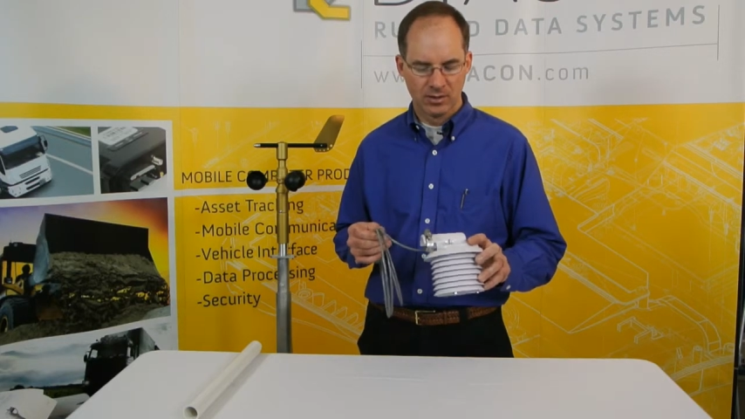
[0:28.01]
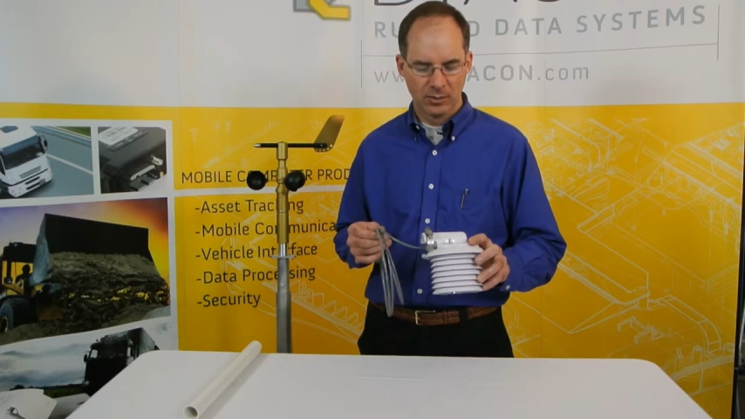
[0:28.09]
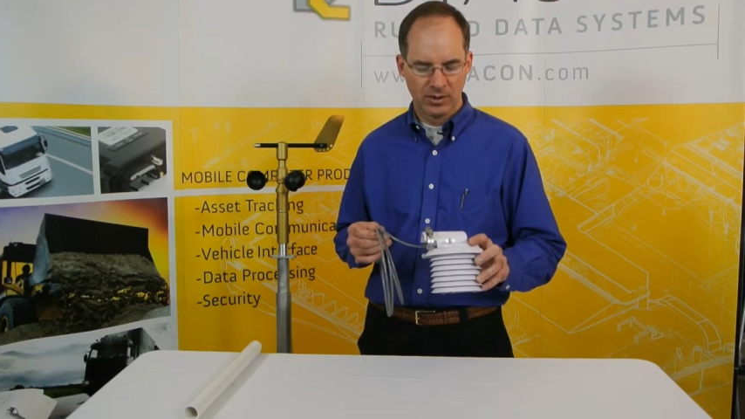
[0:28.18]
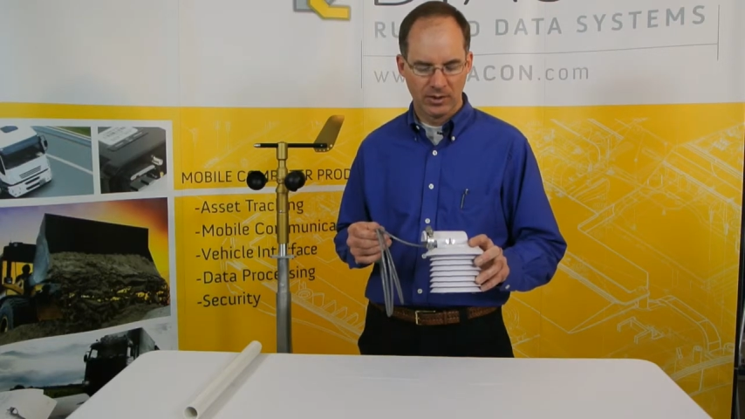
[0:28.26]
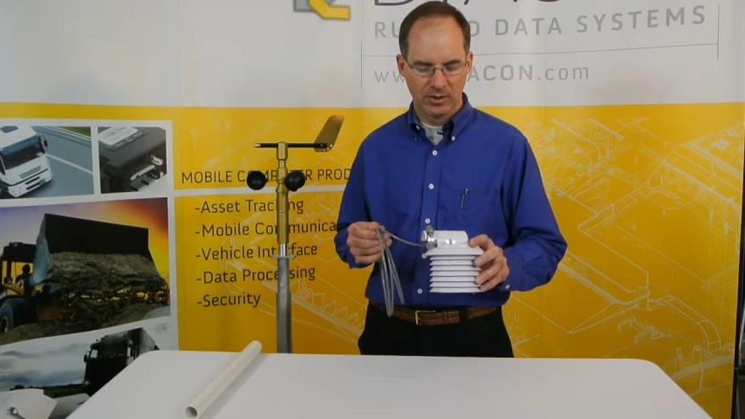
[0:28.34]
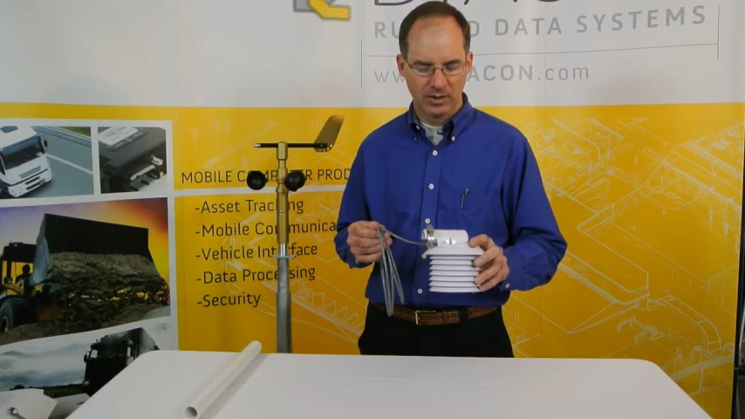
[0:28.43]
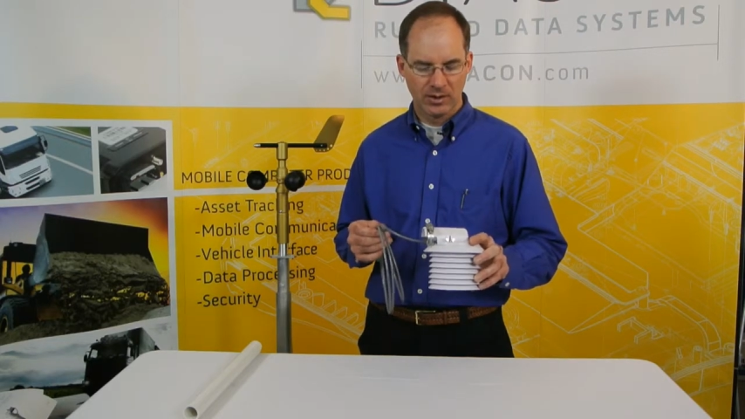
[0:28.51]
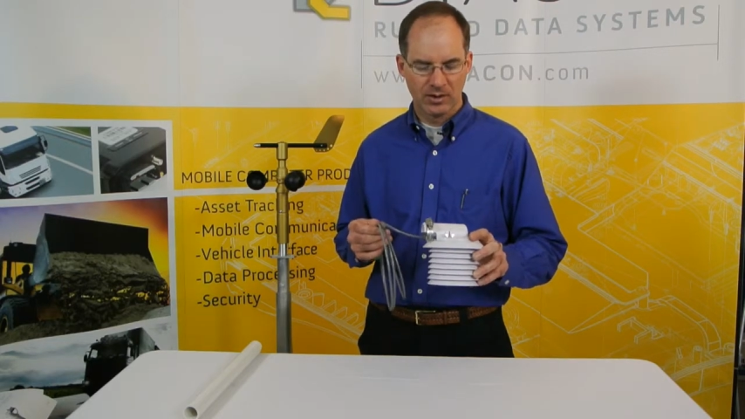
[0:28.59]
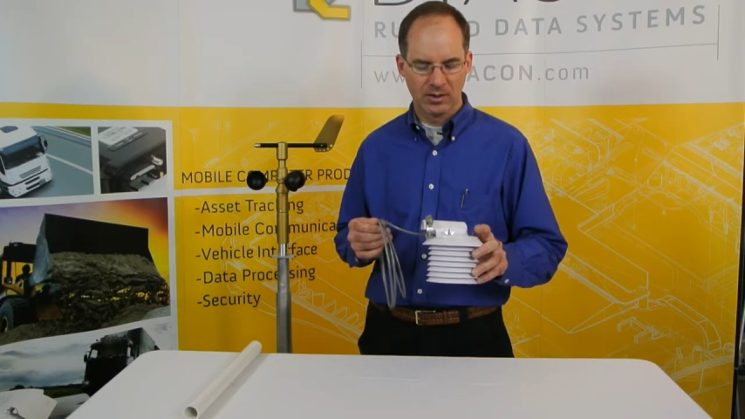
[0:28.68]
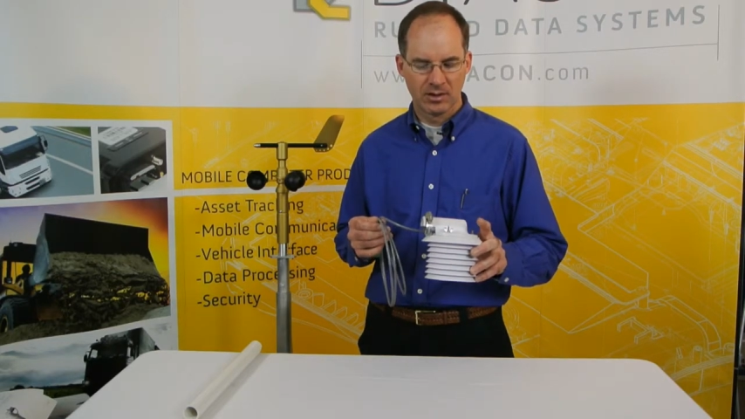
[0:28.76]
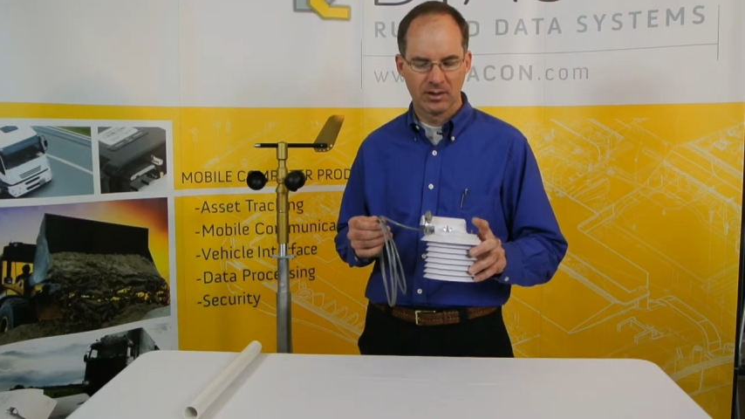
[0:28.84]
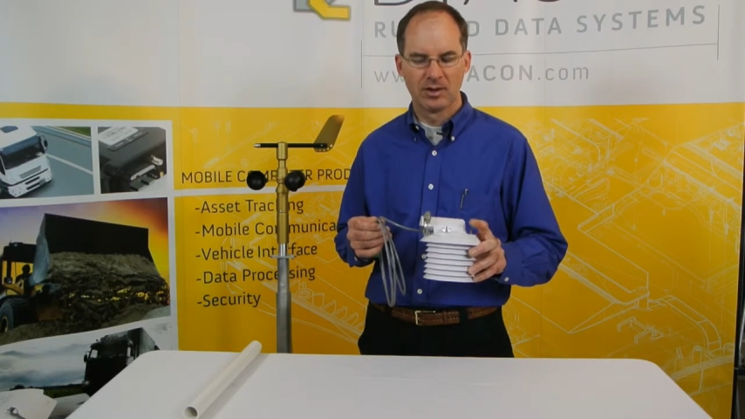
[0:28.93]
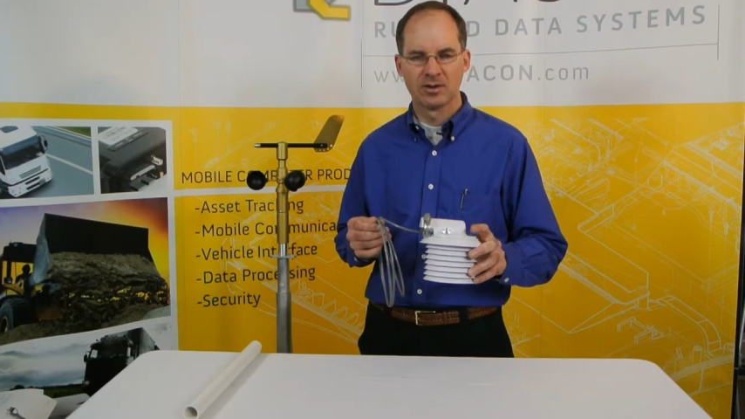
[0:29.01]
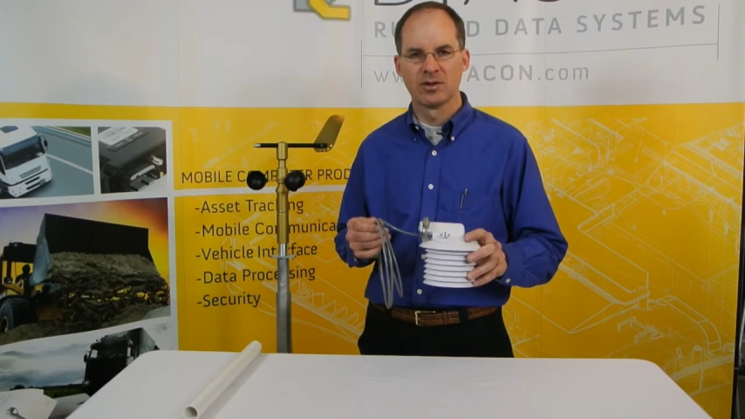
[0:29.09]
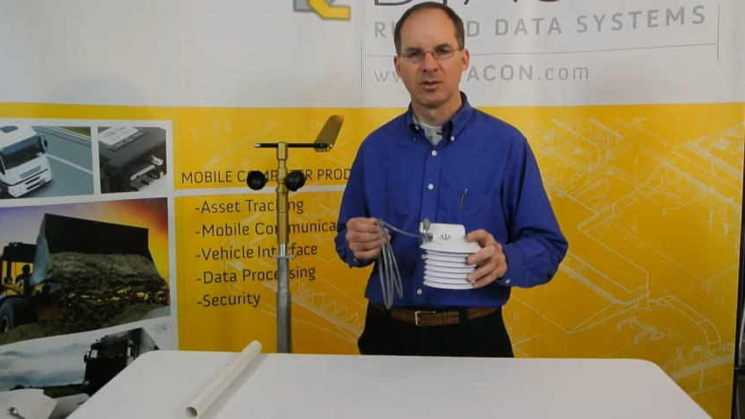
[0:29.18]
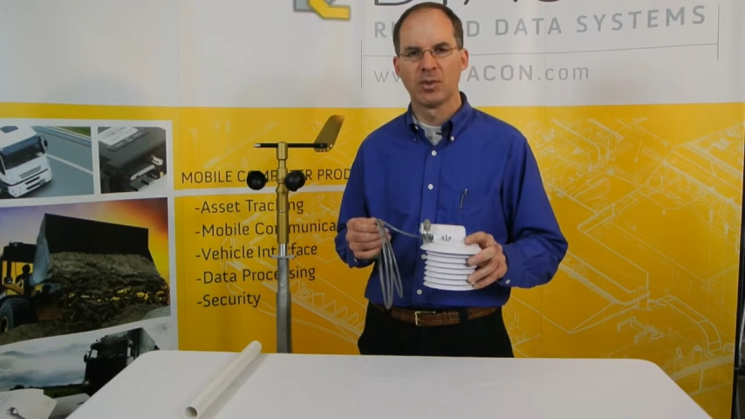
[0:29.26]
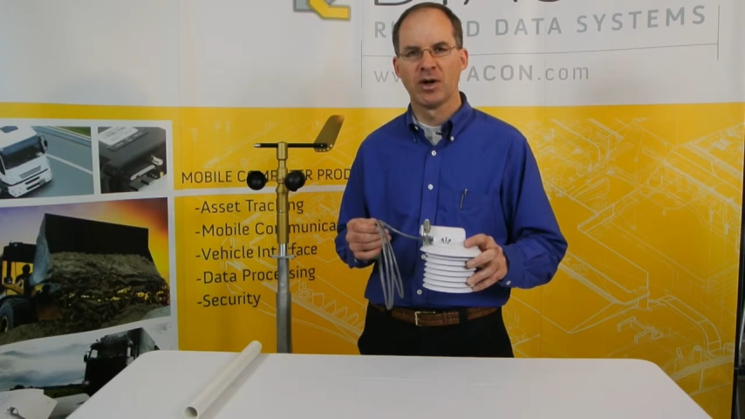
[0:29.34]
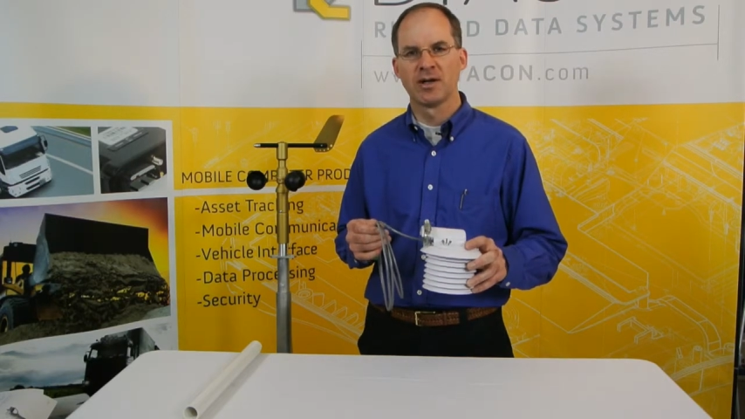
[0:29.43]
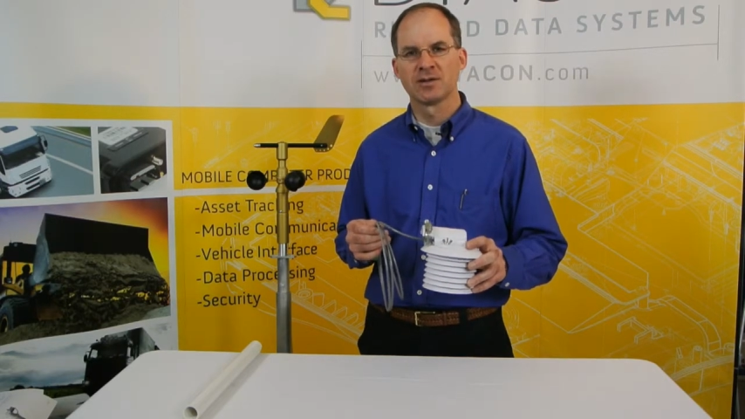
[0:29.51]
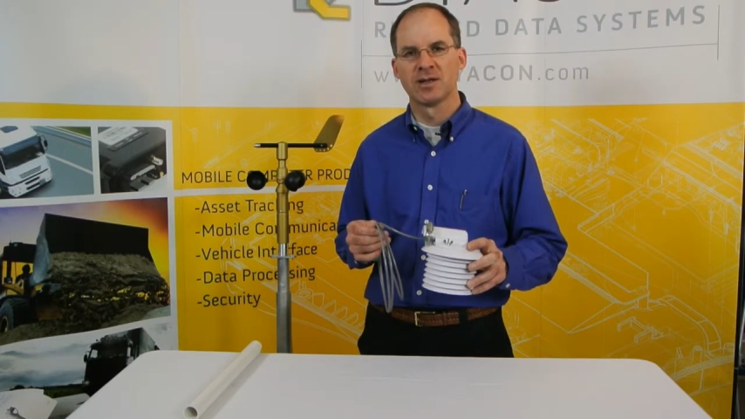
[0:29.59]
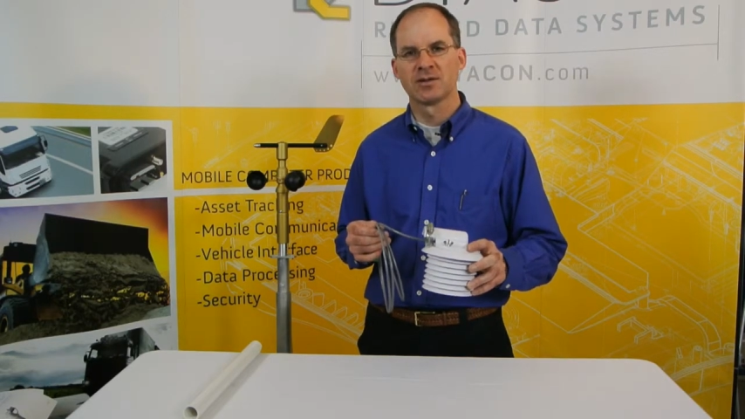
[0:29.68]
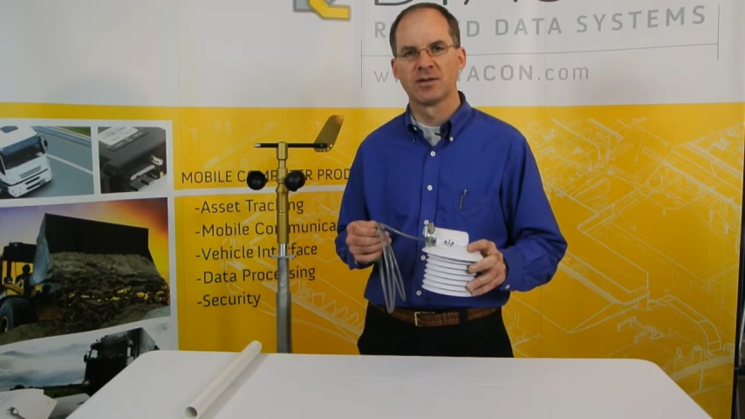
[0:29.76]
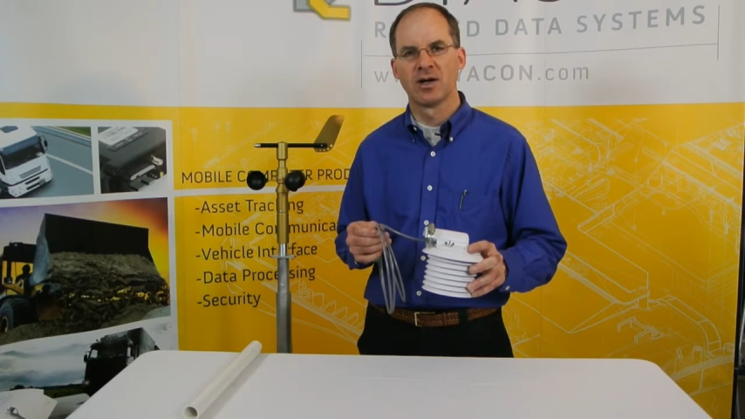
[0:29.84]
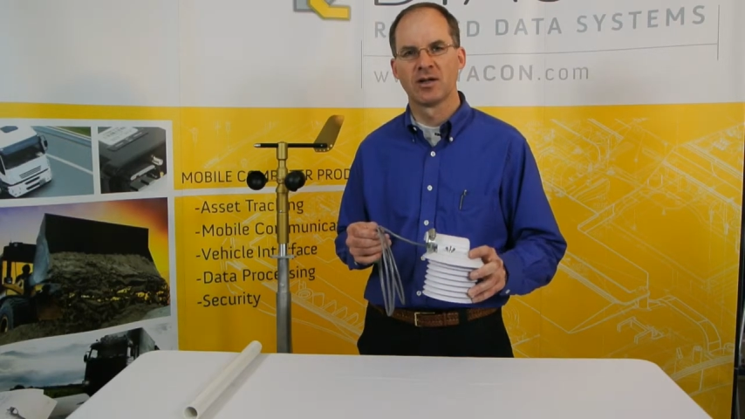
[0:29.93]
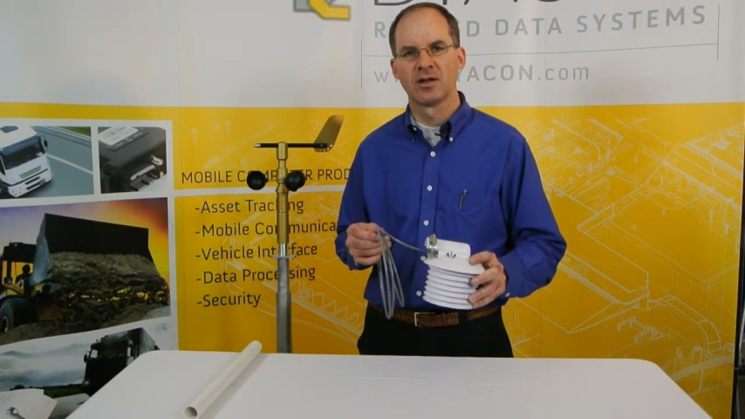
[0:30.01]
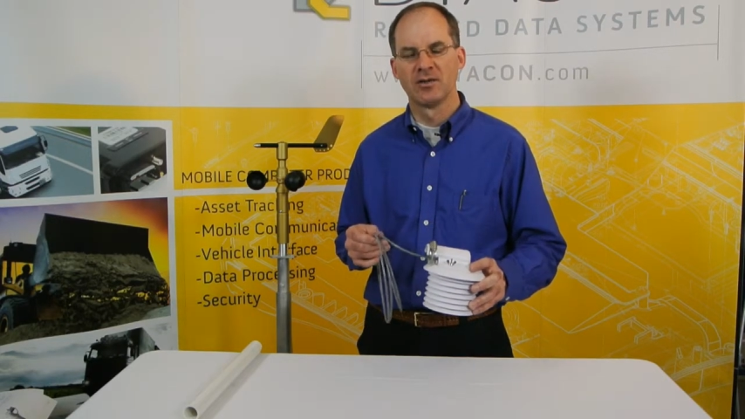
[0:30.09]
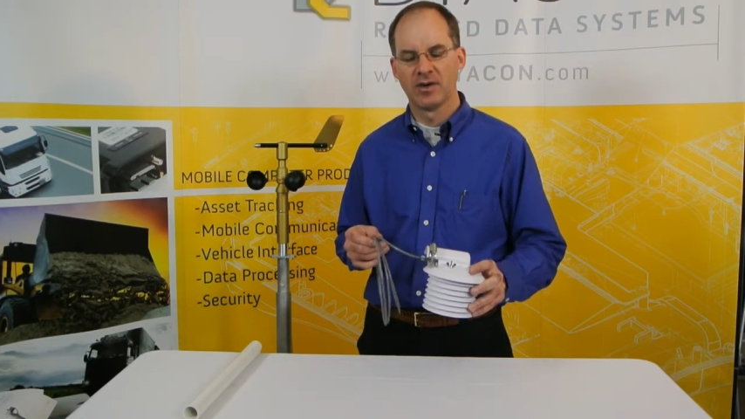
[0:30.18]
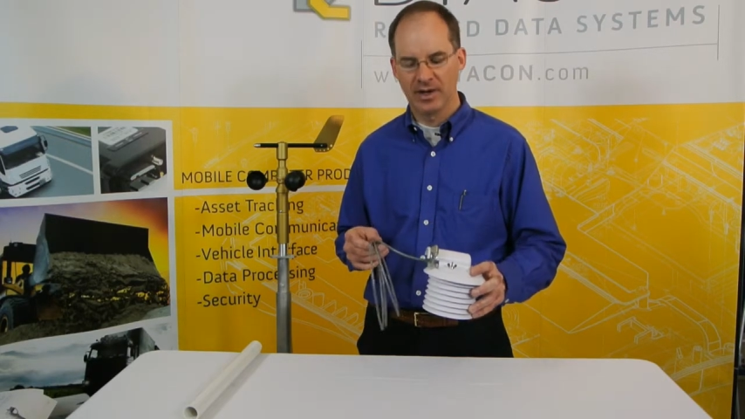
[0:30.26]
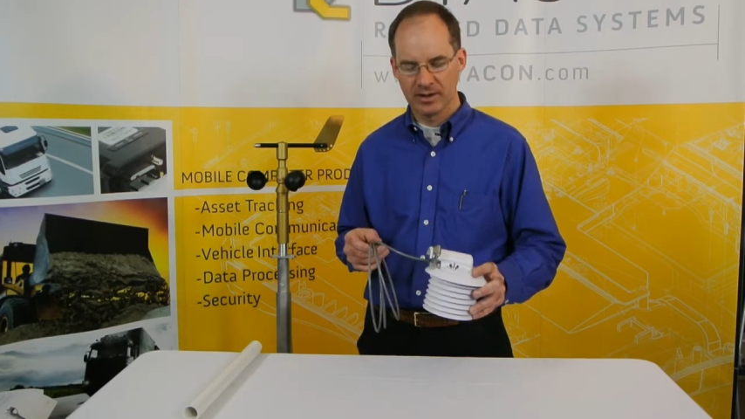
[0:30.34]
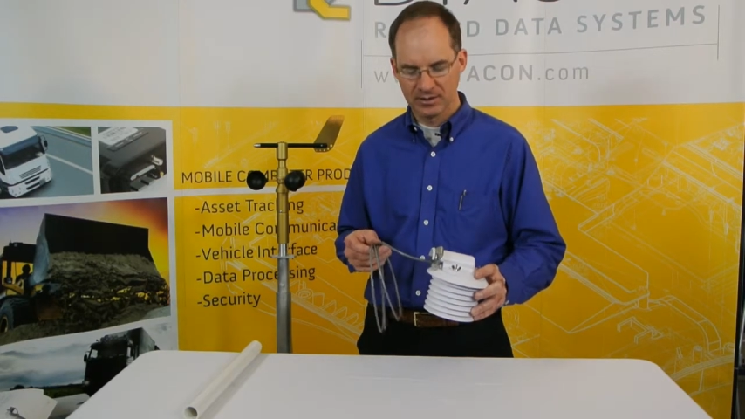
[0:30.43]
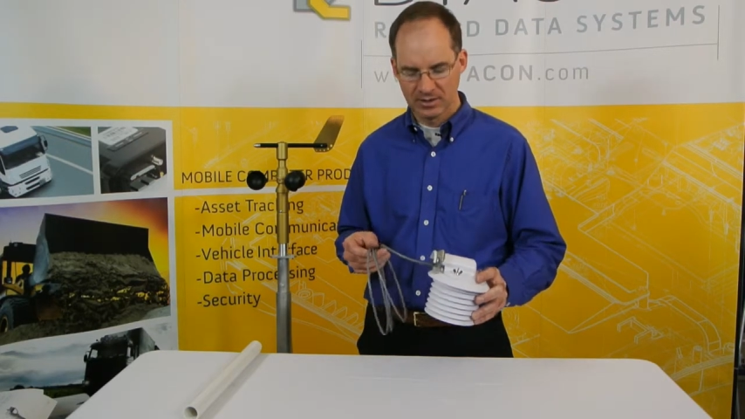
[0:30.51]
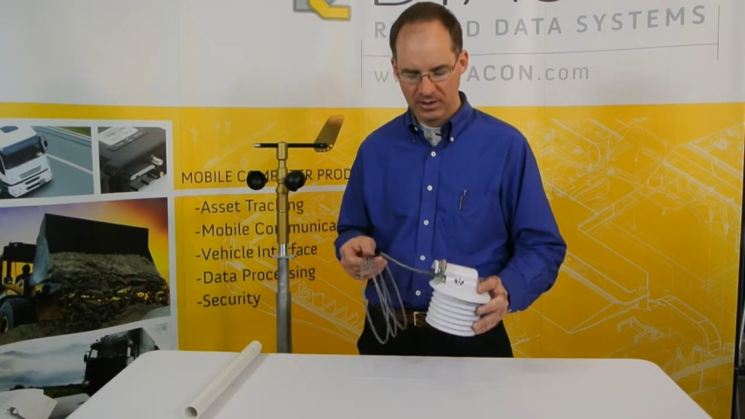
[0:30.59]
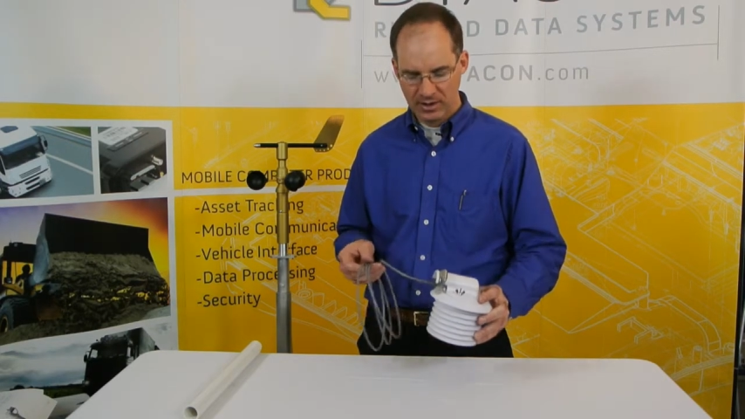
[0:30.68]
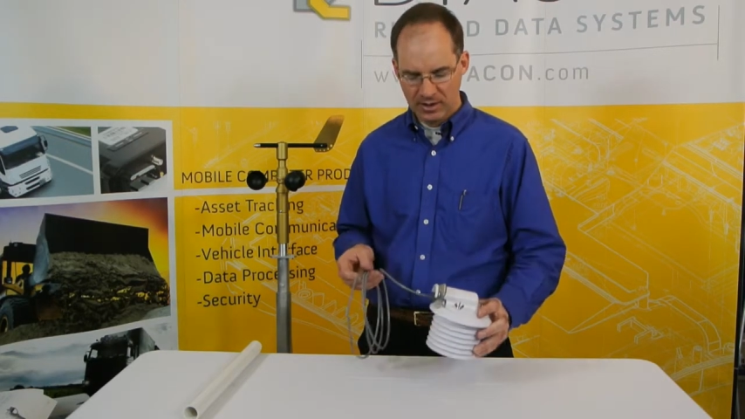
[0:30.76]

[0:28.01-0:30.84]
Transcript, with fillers: with a digital processor on the device.